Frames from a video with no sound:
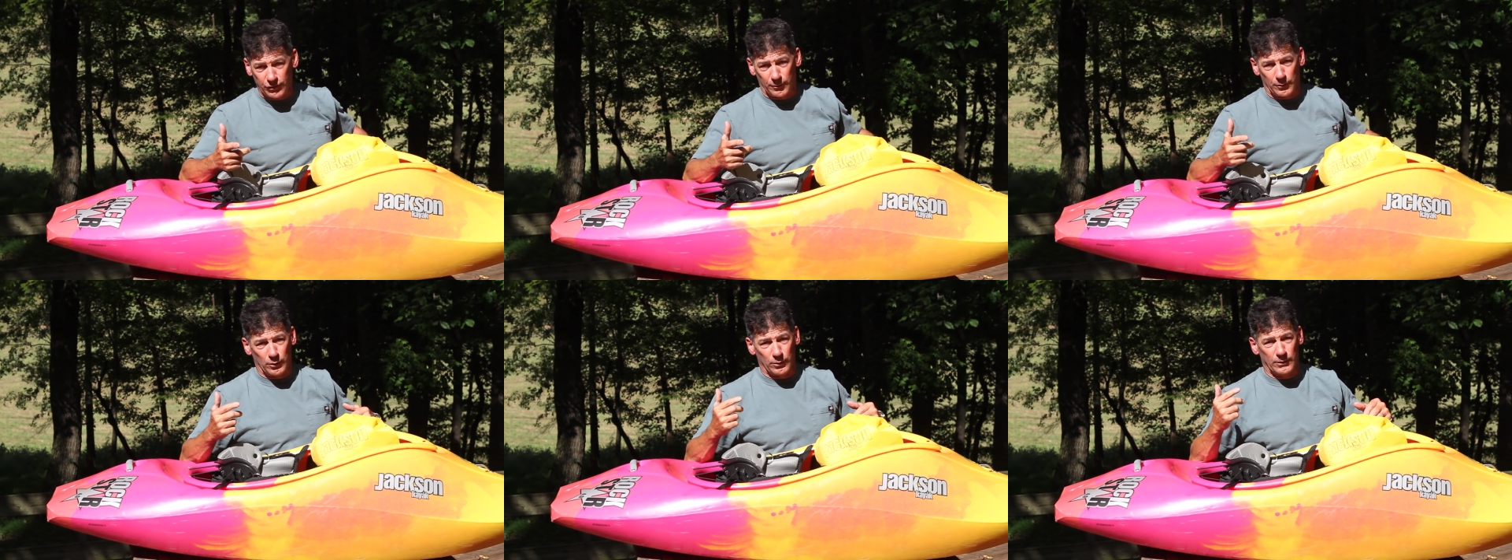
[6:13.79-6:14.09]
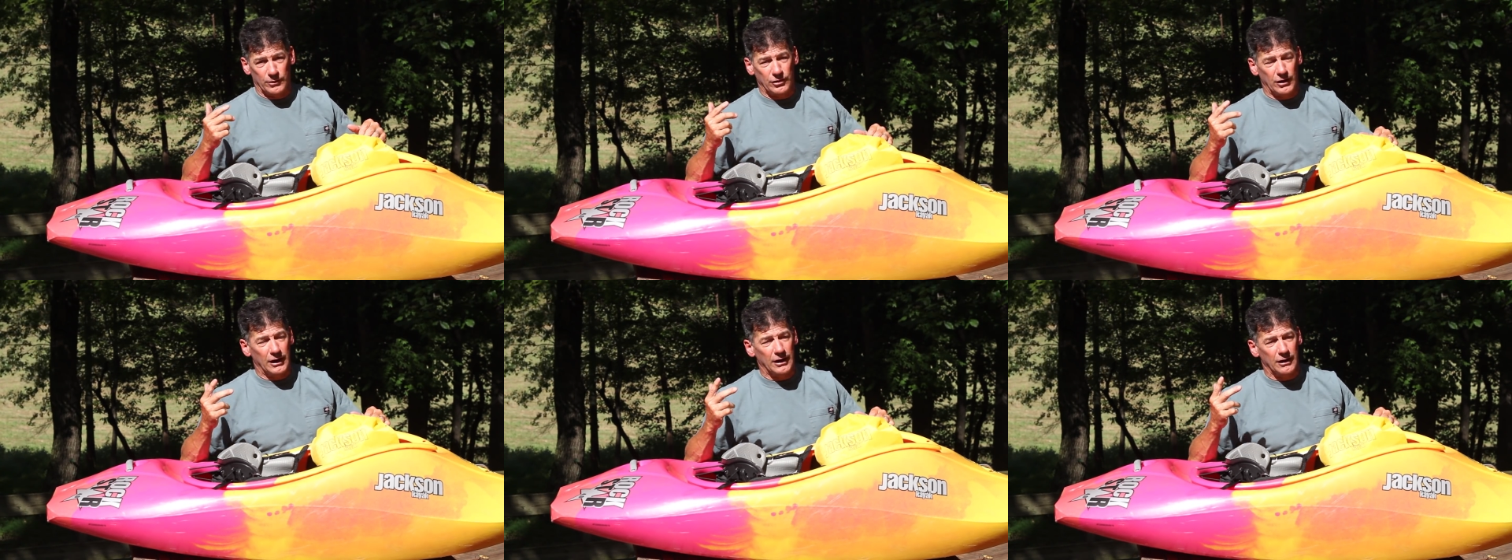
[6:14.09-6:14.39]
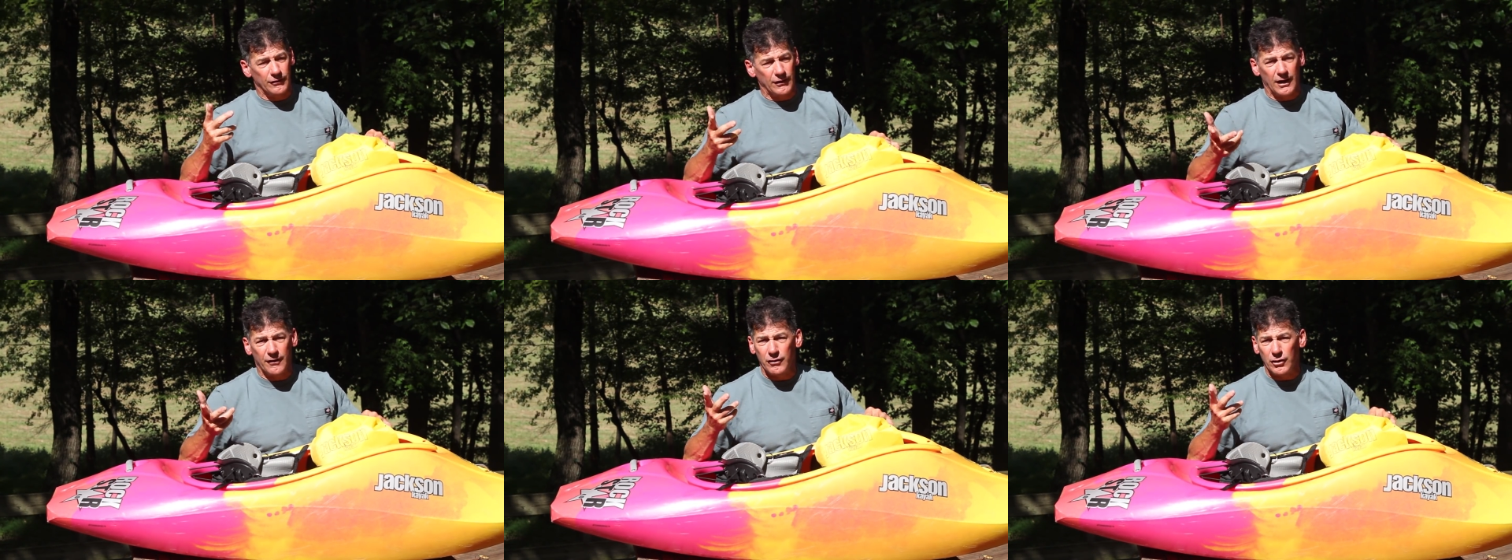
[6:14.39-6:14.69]
are more
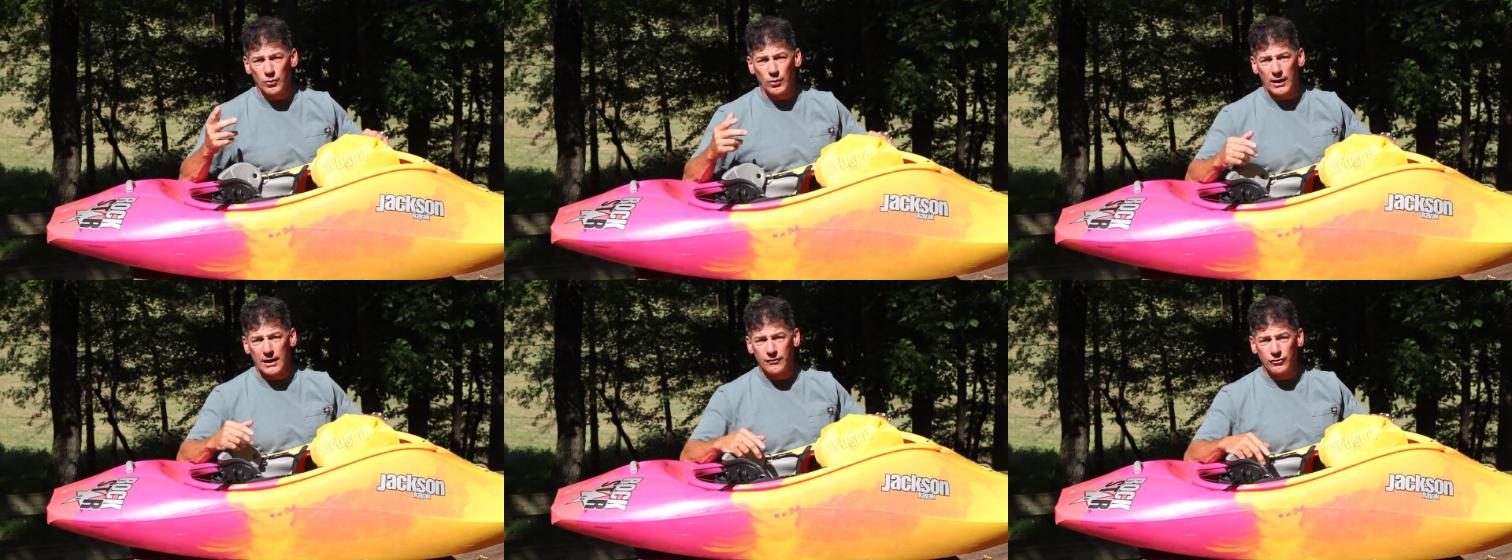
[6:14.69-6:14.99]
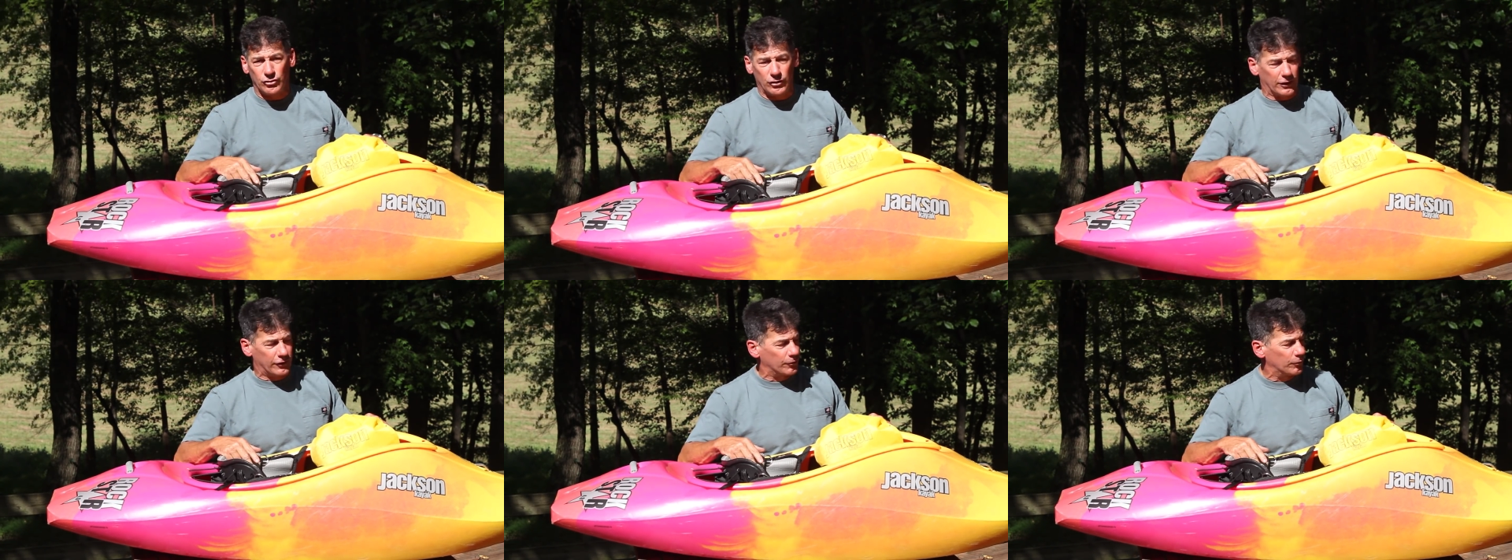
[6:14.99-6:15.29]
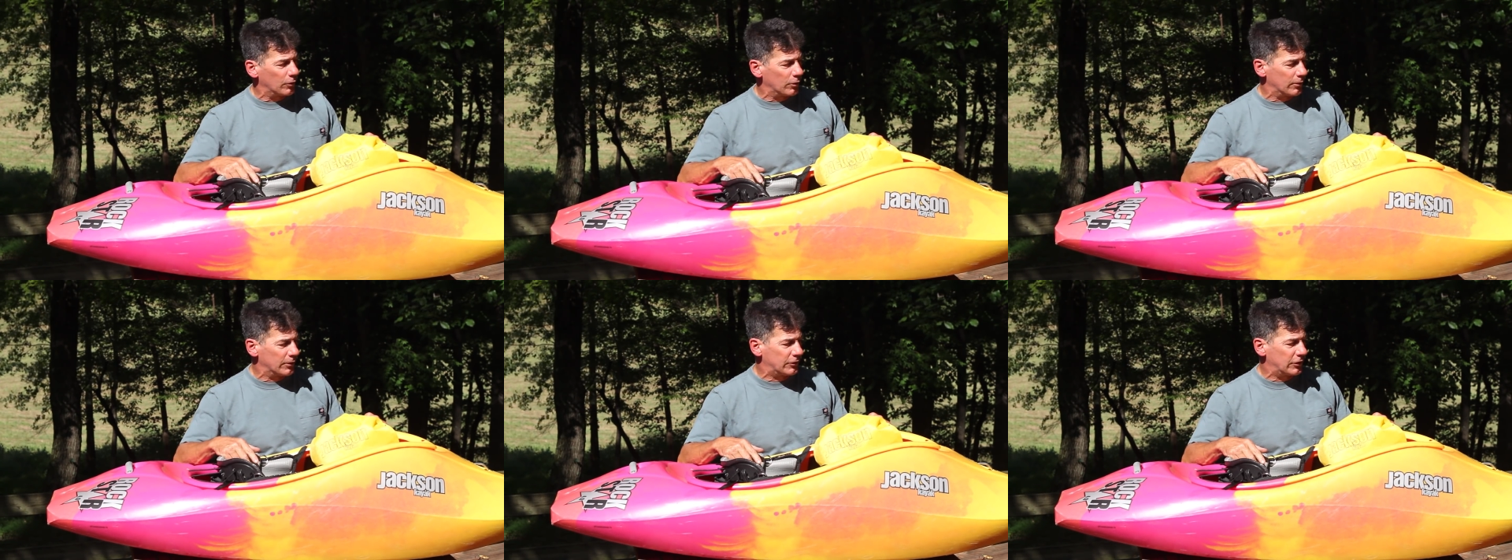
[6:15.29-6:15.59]
retentive, every wave trick is
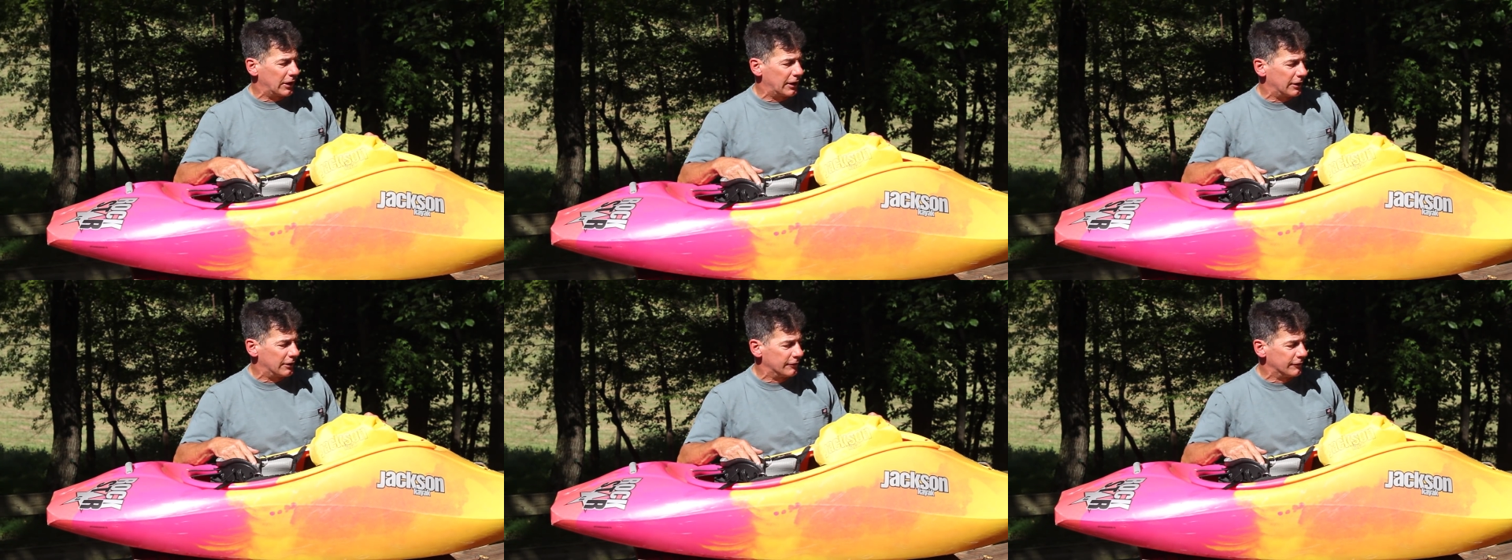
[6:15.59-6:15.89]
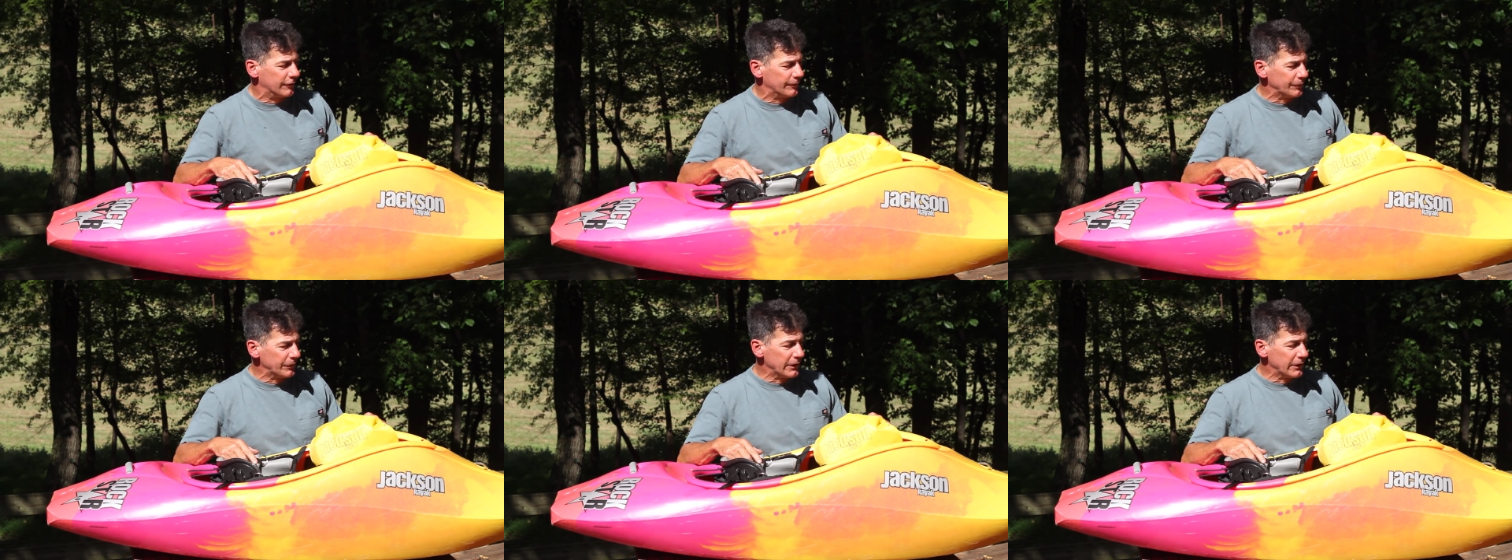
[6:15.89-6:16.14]
more retentive,